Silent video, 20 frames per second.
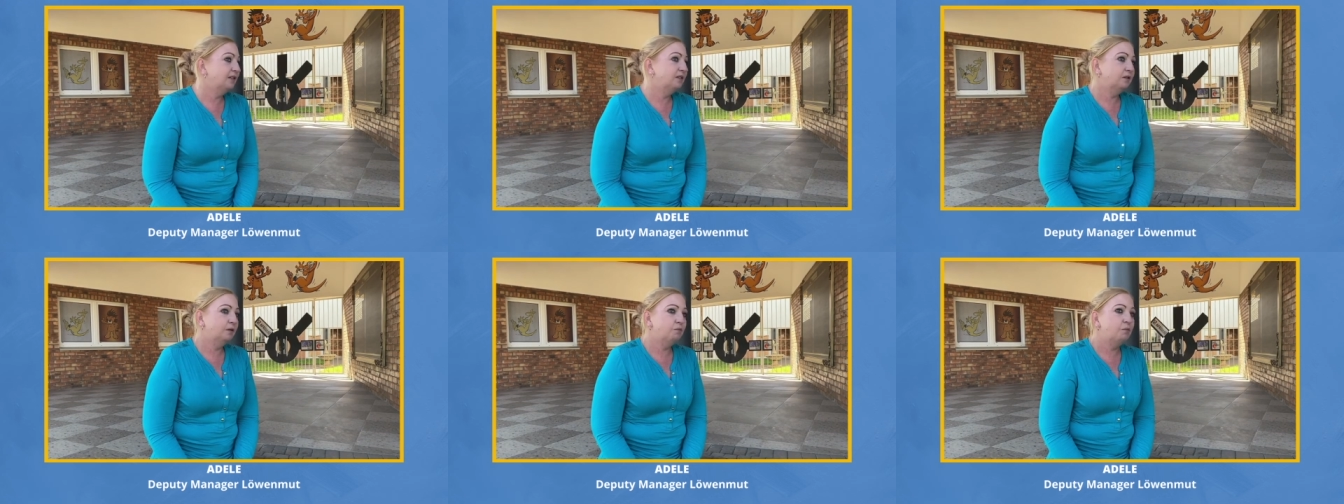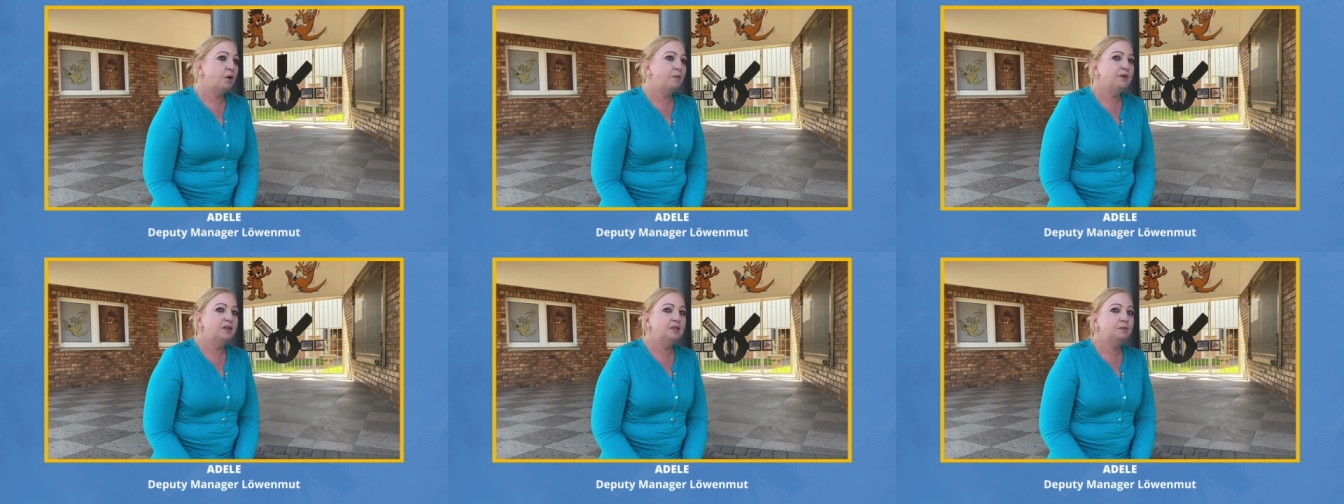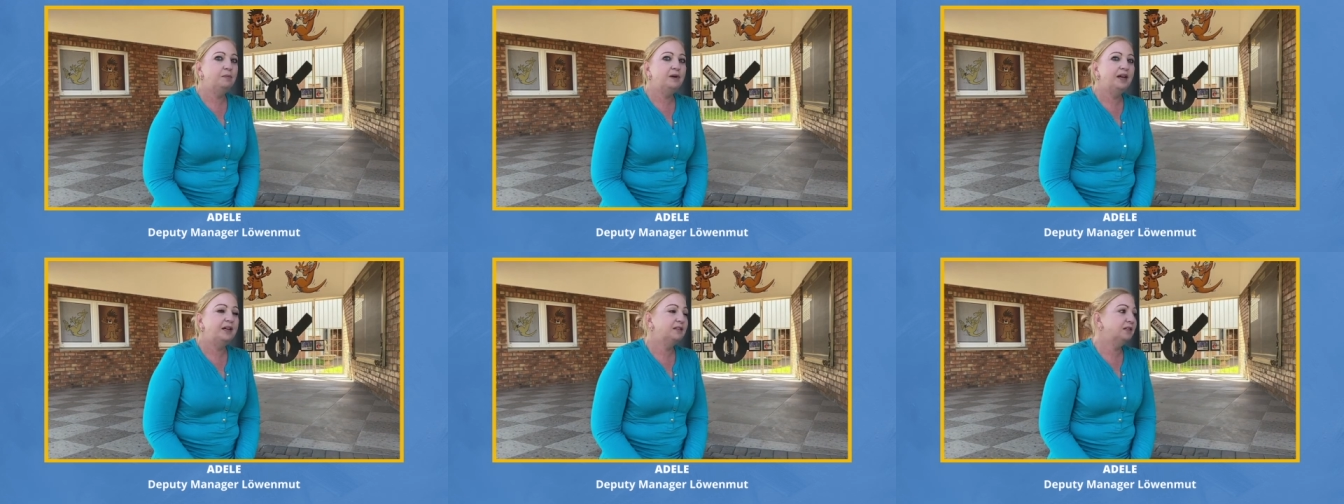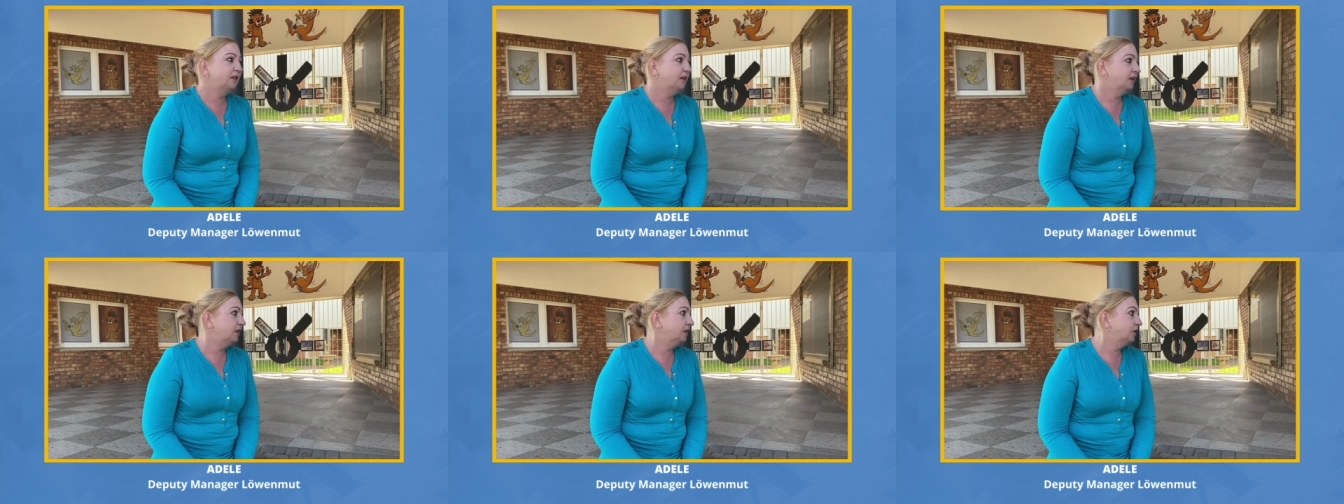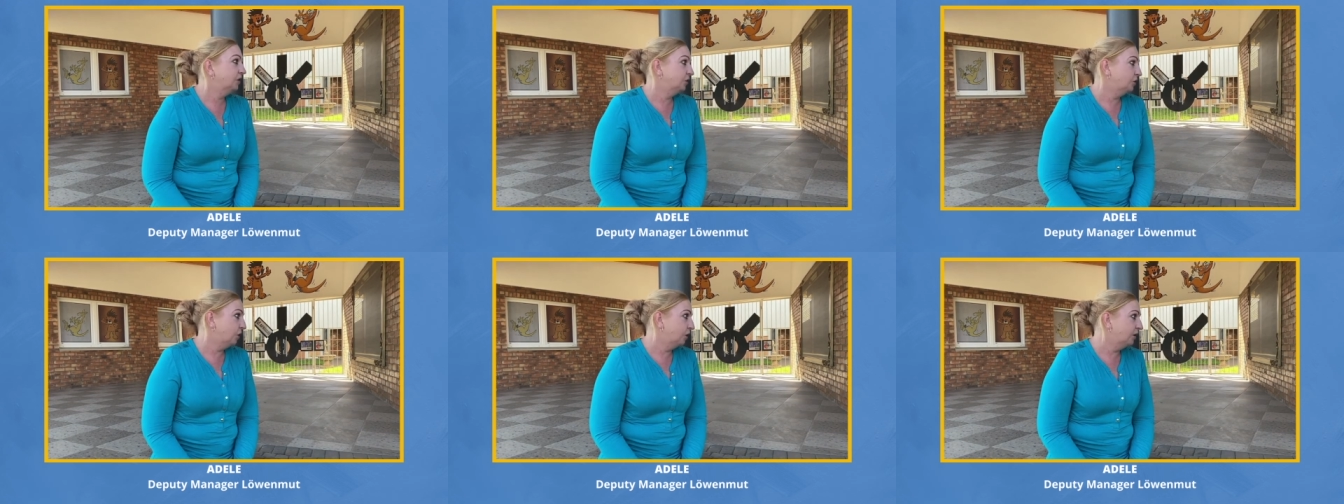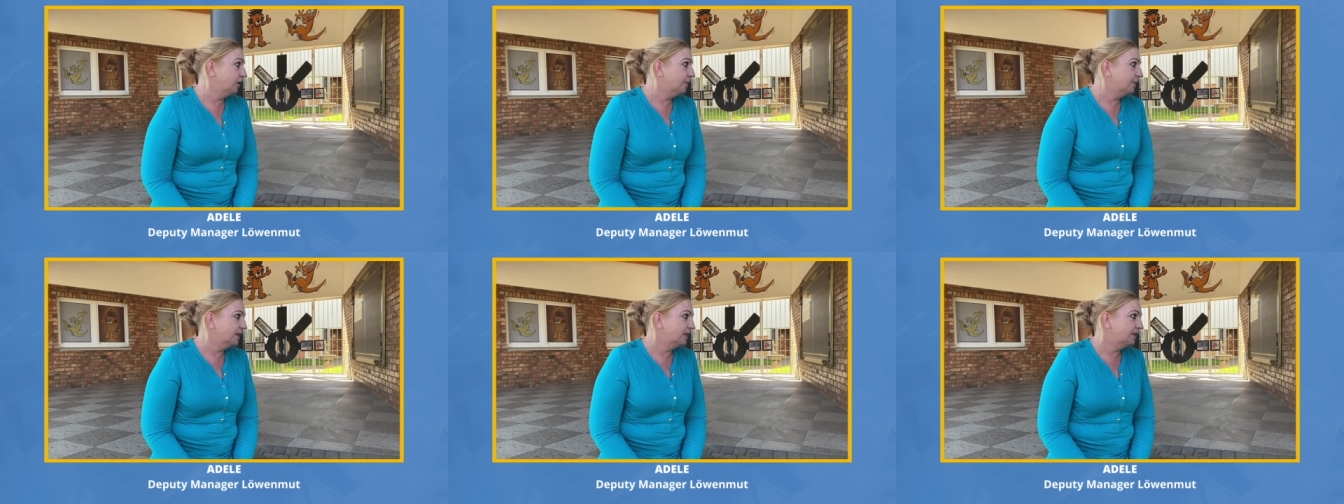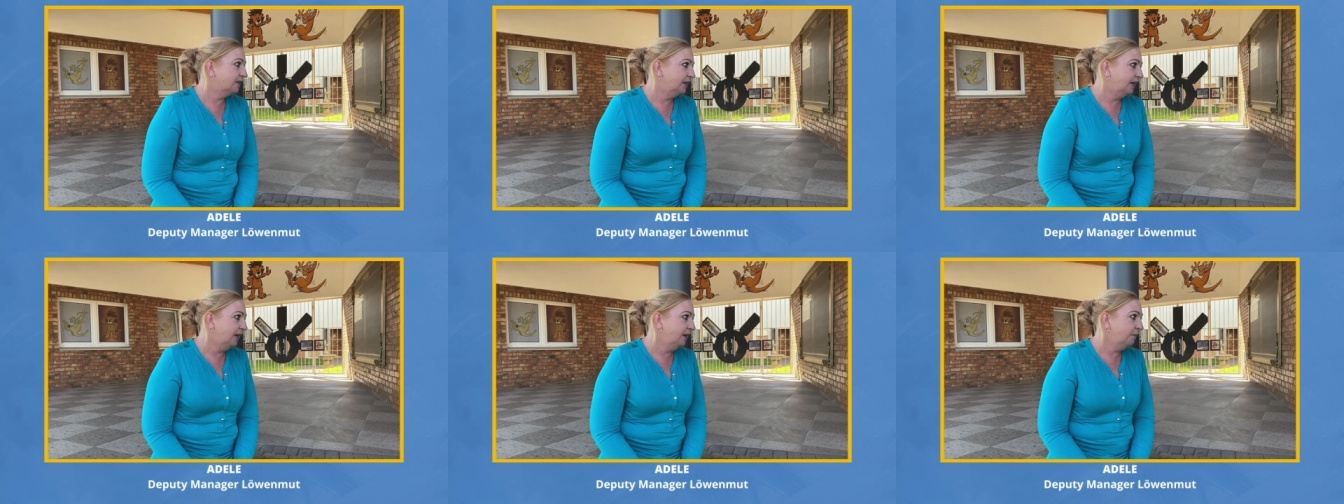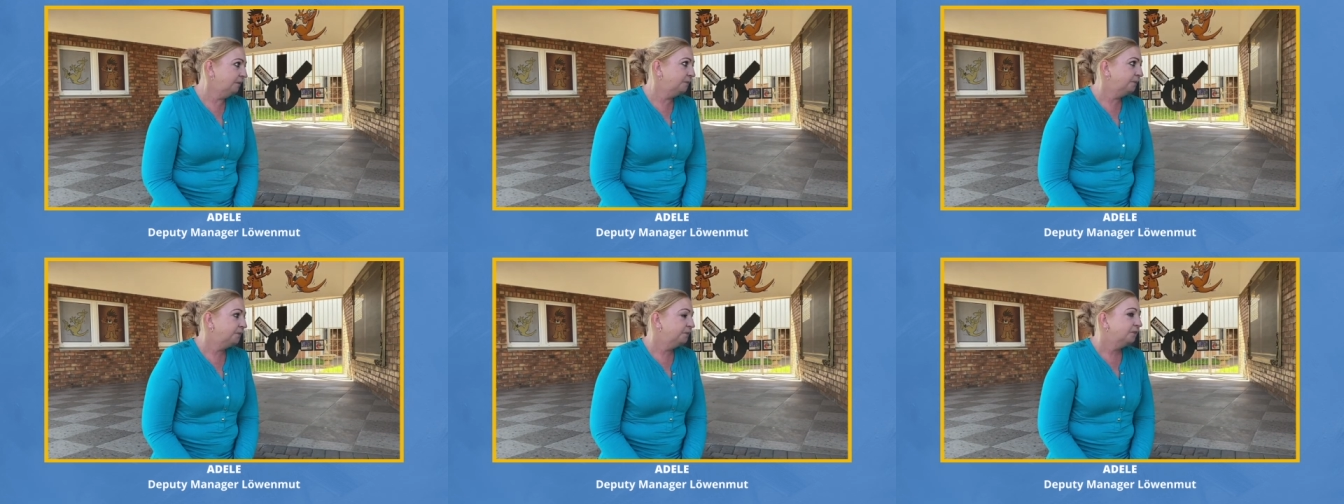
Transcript: as the mommy is placing it anonymously.